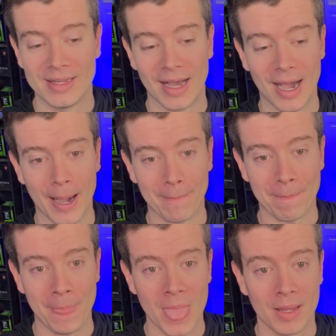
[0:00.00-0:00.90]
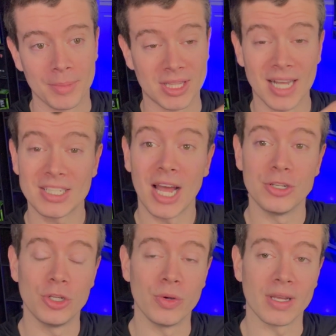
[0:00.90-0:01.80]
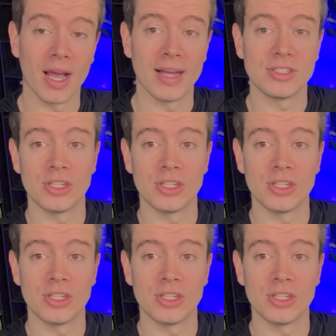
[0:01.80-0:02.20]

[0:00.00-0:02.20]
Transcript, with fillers: Um, but that's how to do it, guys.